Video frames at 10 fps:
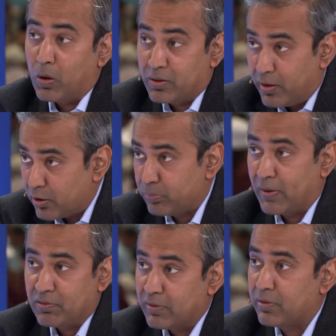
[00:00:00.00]
what their
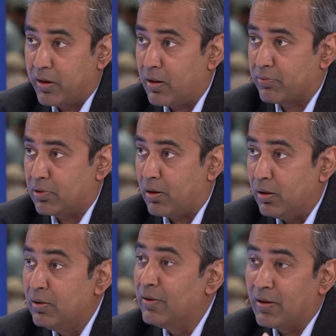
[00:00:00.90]
specific trade-offs
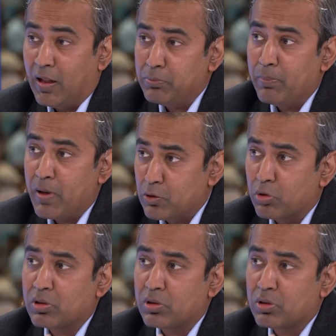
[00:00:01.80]
are and help them make